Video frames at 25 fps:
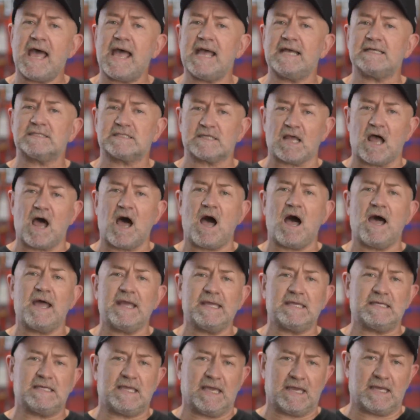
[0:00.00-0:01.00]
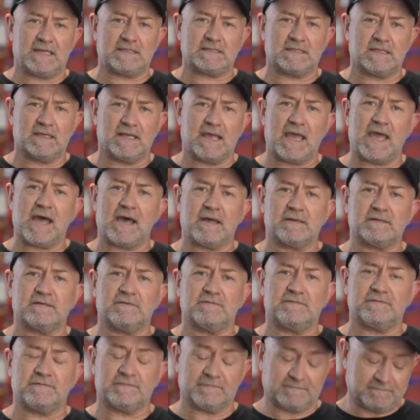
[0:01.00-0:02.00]
as I get out
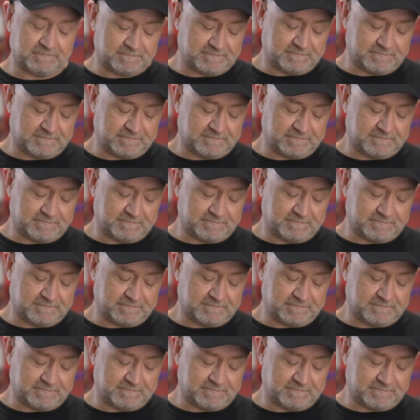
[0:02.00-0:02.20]
of